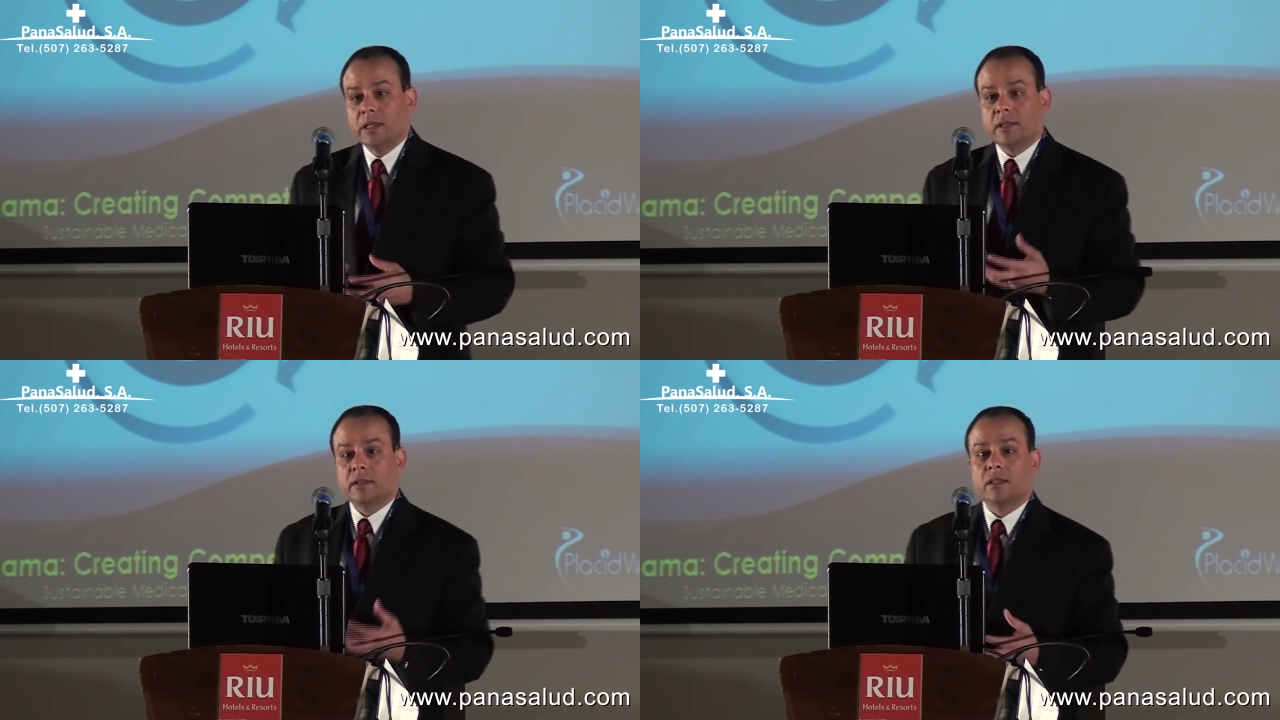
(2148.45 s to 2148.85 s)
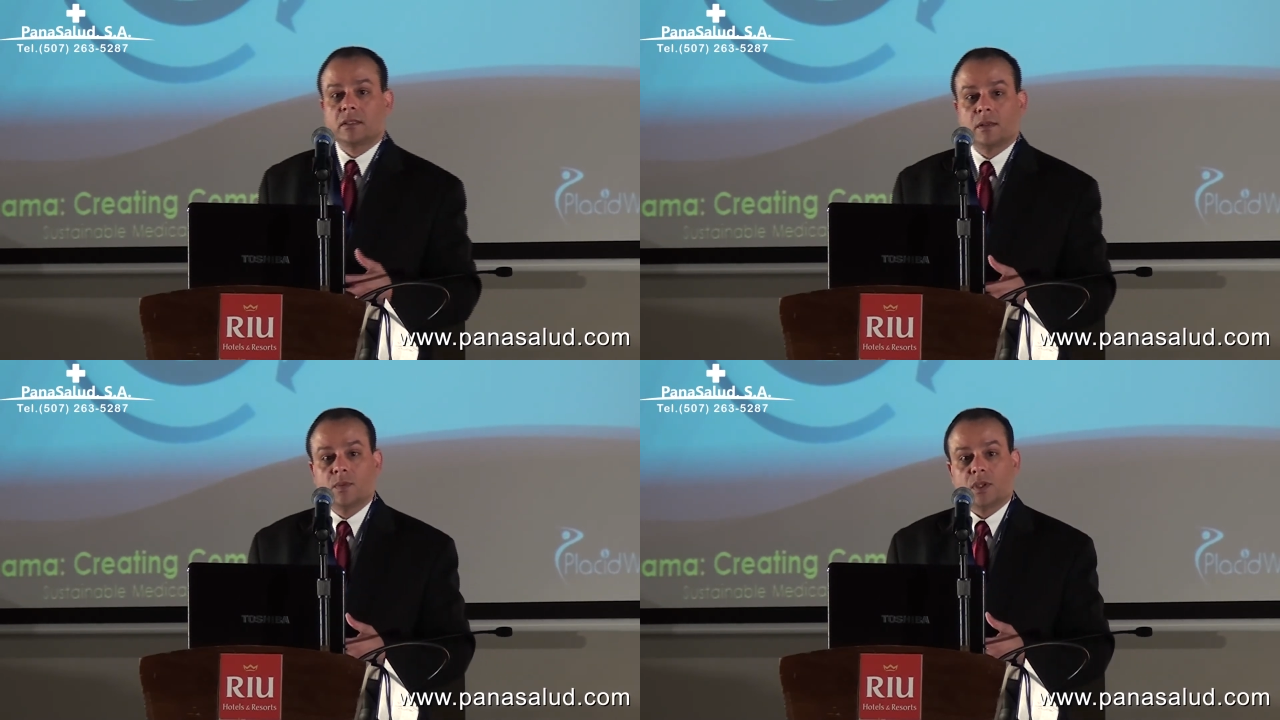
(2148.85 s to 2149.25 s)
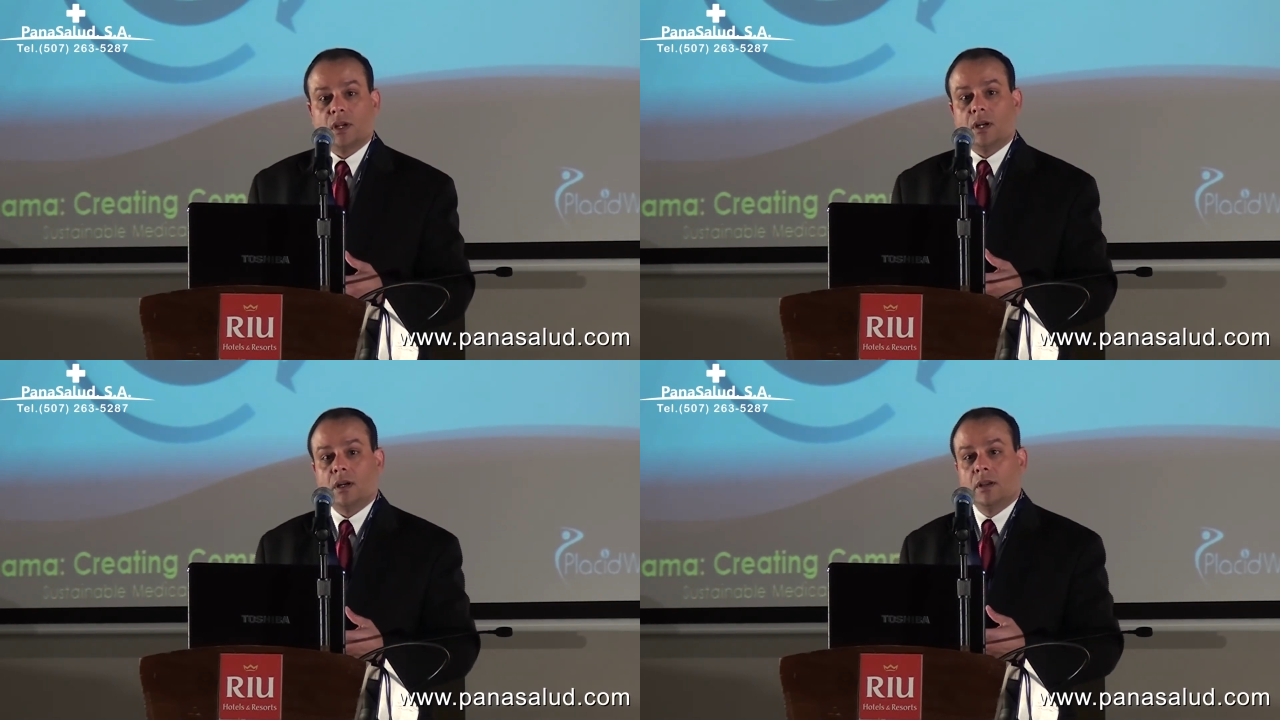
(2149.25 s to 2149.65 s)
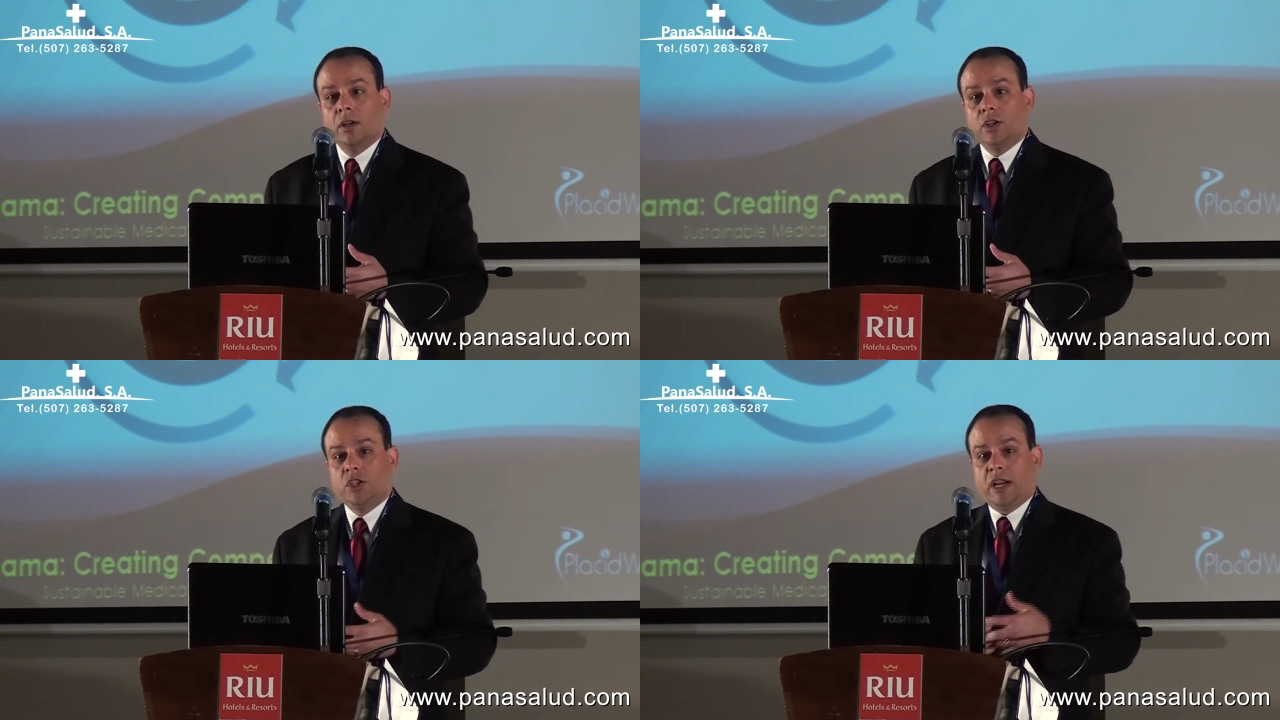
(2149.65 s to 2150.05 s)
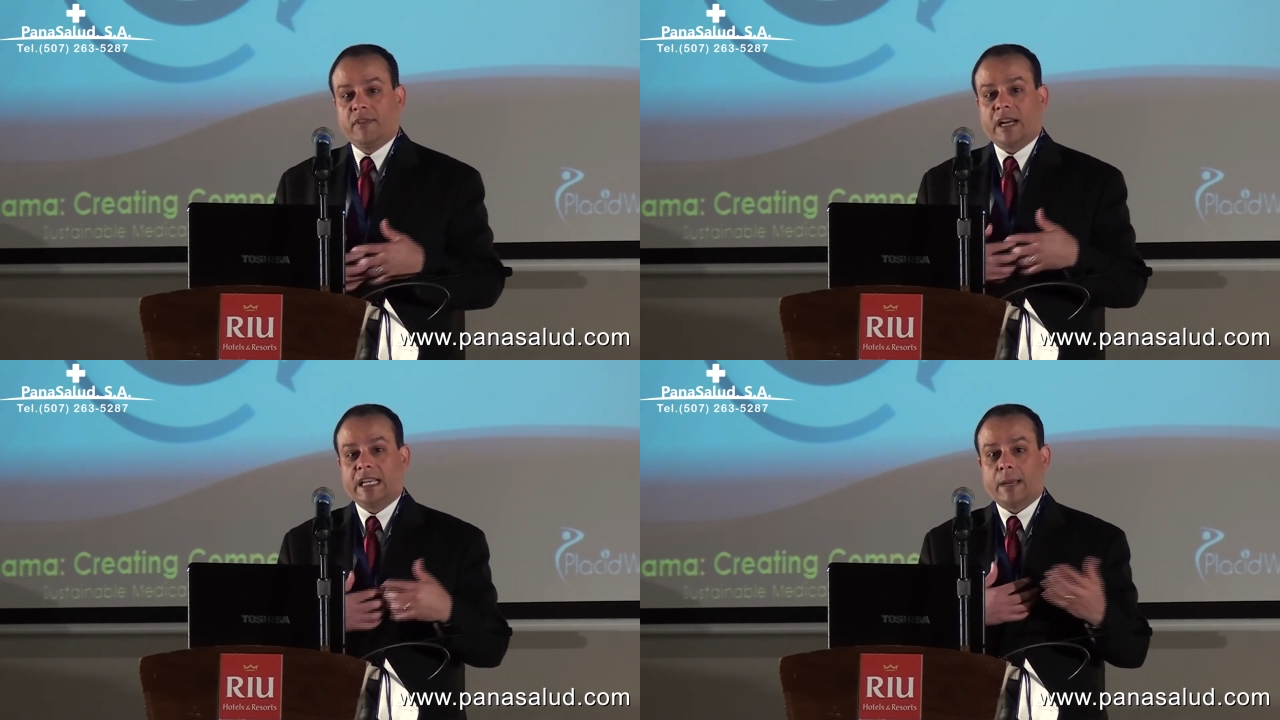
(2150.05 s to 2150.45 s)
the systems are, do you have
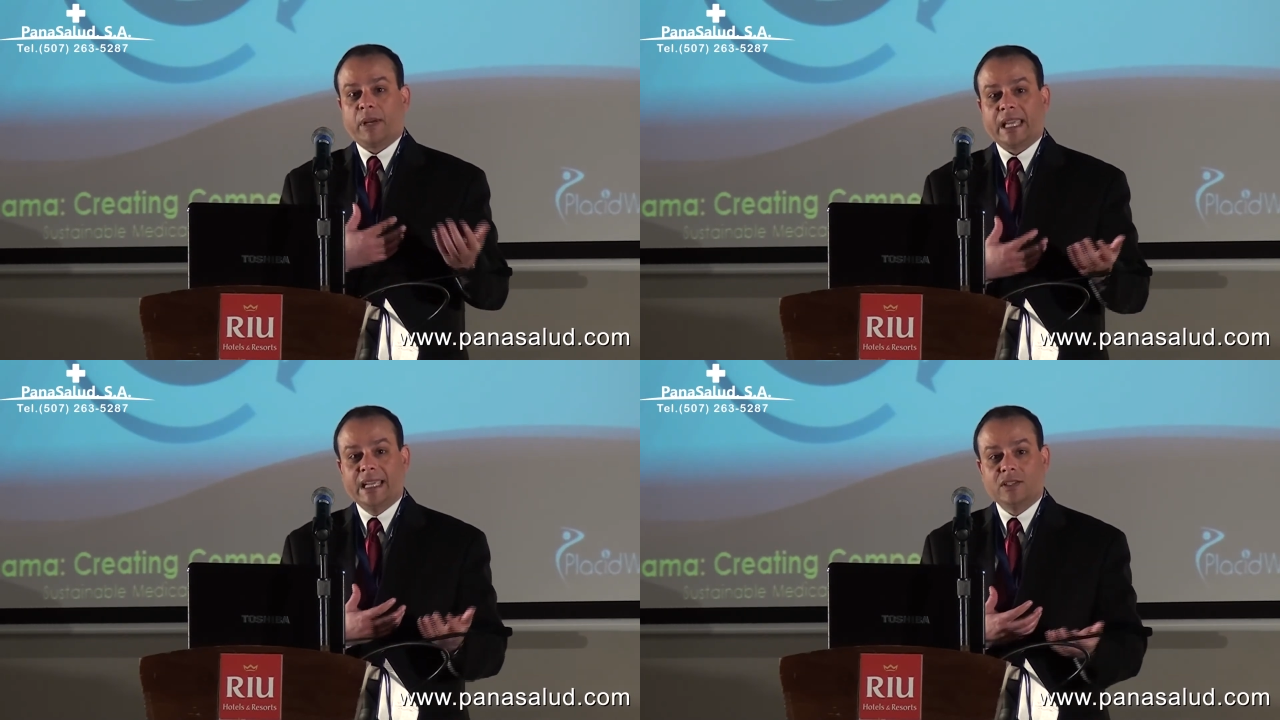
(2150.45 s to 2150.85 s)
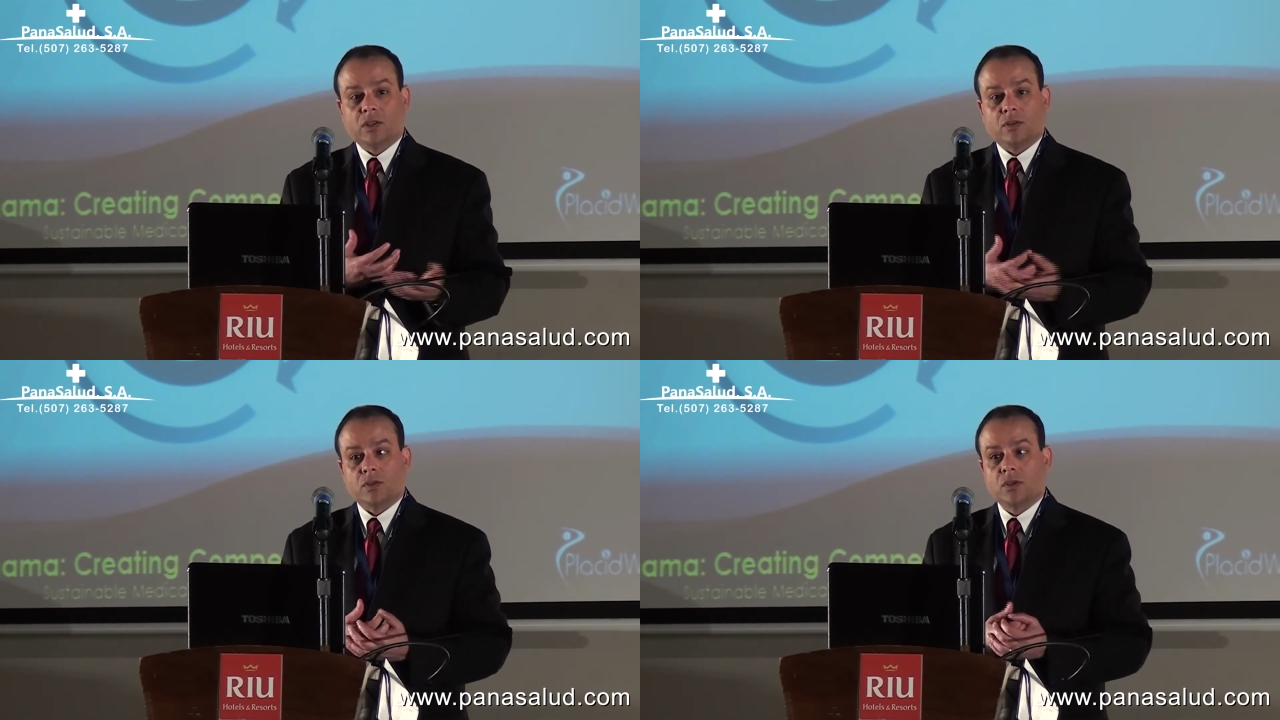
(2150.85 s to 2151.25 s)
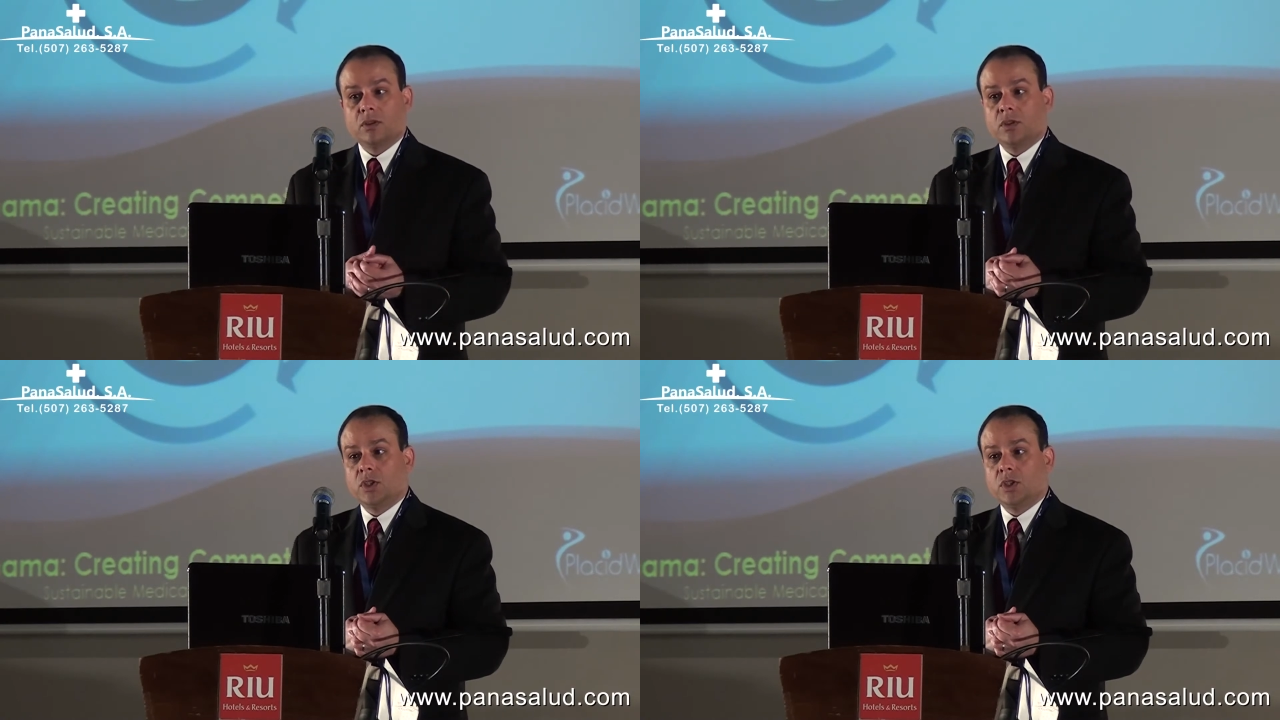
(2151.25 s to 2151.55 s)
the right applications?